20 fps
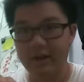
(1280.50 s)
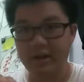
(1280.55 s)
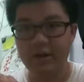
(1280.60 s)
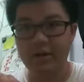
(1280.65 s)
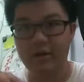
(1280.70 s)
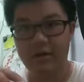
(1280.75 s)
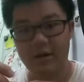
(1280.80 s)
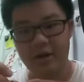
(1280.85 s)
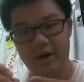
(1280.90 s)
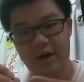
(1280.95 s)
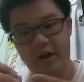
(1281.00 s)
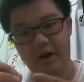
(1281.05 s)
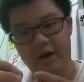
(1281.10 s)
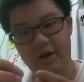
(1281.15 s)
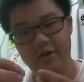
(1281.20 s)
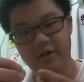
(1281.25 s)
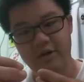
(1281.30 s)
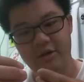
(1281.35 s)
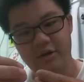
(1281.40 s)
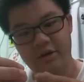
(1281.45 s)
not
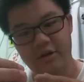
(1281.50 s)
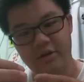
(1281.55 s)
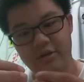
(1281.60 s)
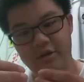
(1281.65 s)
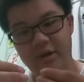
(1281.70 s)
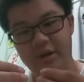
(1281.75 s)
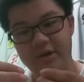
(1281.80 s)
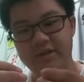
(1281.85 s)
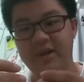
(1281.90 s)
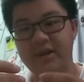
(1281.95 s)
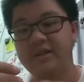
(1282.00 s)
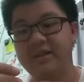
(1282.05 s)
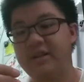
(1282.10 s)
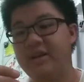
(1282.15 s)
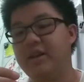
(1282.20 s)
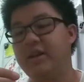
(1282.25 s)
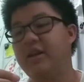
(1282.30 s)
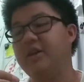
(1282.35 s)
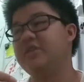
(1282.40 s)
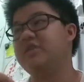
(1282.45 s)
you, Ghost
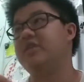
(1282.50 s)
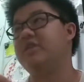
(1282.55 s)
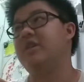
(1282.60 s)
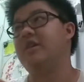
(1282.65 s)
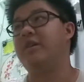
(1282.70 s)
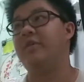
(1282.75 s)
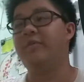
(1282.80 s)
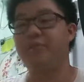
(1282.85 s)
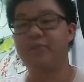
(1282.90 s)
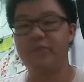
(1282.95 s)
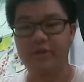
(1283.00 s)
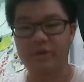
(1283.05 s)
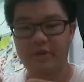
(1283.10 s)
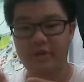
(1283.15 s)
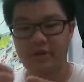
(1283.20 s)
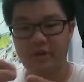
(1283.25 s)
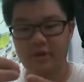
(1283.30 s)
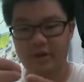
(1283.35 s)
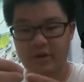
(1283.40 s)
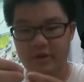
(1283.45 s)
Exia, not today.
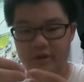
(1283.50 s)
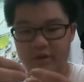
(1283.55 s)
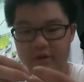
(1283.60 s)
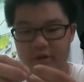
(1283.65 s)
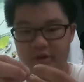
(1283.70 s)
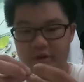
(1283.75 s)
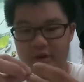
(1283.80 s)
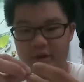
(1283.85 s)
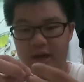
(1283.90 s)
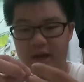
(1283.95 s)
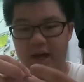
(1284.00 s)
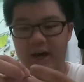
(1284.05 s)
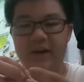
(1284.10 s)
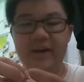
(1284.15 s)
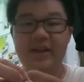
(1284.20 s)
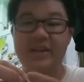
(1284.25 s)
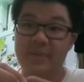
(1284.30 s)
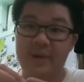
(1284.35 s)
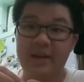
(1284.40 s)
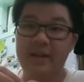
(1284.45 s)
I'll
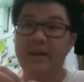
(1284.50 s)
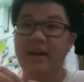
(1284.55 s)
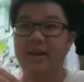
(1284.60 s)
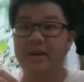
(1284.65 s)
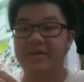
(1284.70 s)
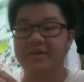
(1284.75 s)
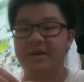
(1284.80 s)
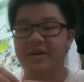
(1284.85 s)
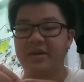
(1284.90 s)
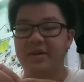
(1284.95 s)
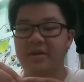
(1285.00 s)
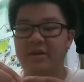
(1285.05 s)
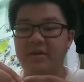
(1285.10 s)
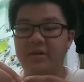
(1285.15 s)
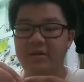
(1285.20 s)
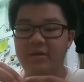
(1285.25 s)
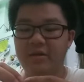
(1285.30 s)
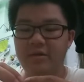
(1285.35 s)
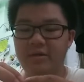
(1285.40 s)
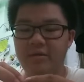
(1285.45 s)
explain that in a second.
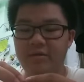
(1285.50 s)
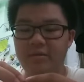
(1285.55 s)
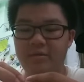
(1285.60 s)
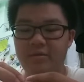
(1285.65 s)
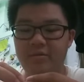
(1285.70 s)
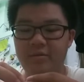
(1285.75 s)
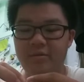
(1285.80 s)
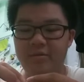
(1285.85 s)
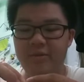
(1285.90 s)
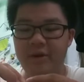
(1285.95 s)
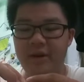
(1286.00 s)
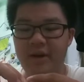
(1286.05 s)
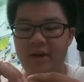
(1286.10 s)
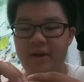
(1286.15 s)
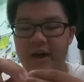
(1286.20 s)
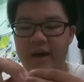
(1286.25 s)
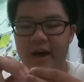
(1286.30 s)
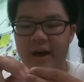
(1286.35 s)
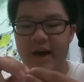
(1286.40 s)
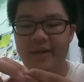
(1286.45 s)
But if
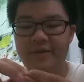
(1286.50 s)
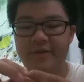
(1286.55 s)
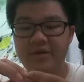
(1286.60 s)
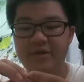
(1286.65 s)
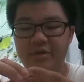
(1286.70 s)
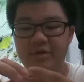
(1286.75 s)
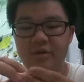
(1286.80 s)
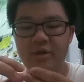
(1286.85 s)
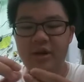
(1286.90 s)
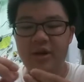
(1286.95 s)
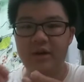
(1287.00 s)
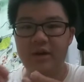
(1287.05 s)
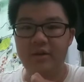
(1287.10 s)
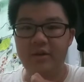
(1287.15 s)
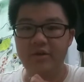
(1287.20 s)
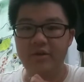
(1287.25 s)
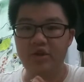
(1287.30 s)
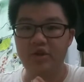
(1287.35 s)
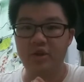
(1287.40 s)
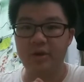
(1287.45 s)
I have to
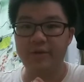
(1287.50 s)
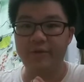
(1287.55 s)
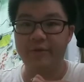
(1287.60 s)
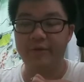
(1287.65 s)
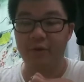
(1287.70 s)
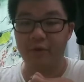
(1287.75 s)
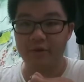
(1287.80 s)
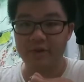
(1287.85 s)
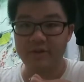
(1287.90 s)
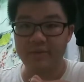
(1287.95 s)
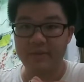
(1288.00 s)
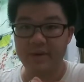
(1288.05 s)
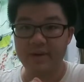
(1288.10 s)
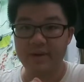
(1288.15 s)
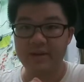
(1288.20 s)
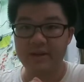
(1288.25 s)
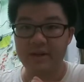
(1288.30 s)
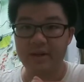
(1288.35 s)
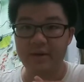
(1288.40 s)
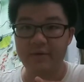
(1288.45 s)
try to force
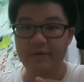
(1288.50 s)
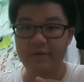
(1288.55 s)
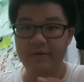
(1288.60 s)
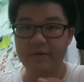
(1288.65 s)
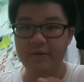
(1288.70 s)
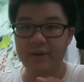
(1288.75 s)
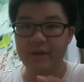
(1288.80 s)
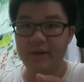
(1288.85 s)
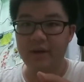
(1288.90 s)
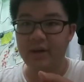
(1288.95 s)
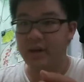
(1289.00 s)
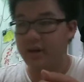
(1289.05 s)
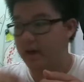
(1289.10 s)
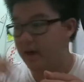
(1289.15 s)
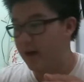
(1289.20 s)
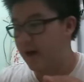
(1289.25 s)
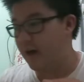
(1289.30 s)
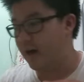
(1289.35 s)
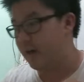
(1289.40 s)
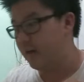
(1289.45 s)
myself
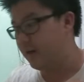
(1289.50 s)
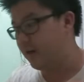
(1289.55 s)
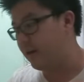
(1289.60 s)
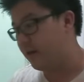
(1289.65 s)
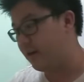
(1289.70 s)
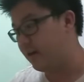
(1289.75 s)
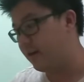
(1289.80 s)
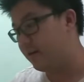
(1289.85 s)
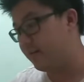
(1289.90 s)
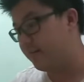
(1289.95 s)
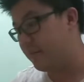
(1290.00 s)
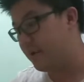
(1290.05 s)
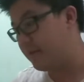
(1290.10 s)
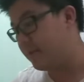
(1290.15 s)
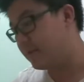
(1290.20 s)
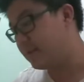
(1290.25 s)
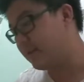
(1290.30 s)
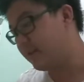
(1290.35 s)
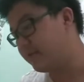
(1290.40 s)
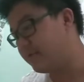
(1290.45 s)
and make
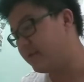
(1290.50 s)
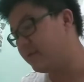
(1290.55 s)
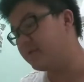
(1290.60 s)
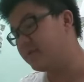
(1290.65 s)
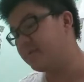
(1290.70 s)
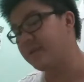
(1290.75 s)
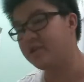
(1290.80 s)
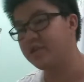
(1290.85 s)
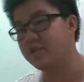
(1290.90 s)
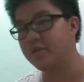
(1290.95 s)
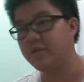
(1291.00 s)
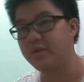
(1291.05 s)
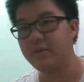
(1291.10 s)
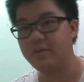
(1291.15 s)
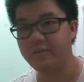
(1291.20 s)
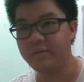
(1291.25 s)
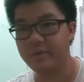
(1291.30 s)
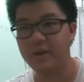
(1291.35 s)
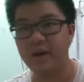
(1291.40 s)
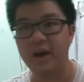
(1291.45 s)
myself seem special,
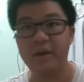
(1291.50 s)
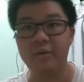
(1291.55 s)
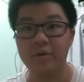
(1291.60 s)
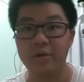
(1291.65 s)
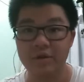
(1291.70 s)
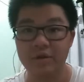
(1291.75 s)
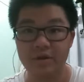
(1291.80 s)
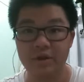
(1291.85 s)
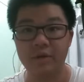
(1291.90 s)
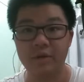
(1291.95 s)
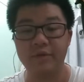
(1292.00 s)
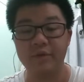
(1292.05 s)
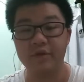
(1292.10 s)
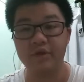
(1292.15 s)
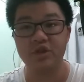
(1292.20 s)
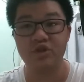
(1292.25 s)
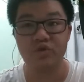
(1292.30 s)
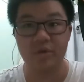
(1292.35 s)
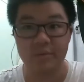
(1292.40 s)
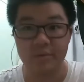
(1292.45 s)
I would go for the
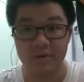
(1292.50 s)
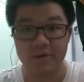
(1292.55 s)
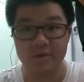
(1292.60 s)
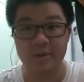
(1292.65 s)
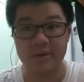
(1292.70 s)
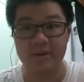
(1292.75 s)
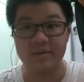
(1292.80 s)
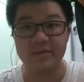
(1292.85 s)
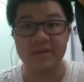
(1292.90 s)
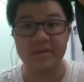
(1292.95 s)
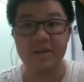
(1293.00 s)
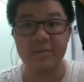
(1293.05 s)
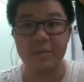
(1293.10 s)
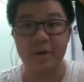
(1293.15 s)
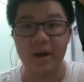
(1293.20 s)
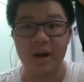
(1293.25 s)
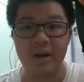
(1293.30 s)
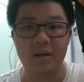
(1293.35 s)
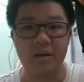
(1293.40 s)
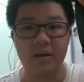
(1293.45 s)
strict perspective. Seeing
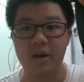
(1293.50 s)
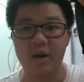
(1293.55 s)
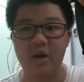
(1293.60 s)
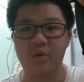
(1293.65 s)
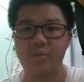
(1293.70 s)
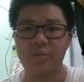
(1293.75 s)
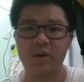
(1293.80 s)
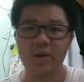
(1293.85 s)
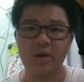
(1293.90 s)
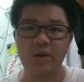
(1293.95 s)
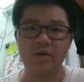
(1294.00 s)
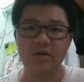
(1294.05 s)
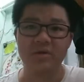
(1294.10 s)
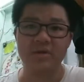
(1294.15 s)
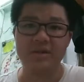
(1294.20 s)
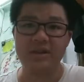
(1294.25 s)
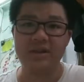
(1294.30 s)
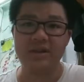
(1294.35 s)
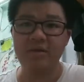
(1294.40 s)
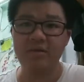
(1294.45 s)
mine? No.
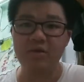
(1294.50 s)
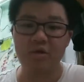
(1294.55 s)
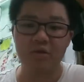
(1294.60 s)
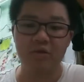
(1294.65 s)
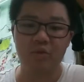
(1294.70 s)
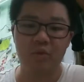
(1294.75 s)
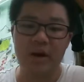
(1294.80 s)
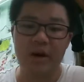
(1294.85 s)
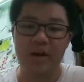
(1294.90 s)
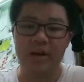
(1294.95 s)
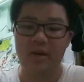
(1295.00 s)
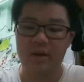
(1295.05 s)
Seeing your what?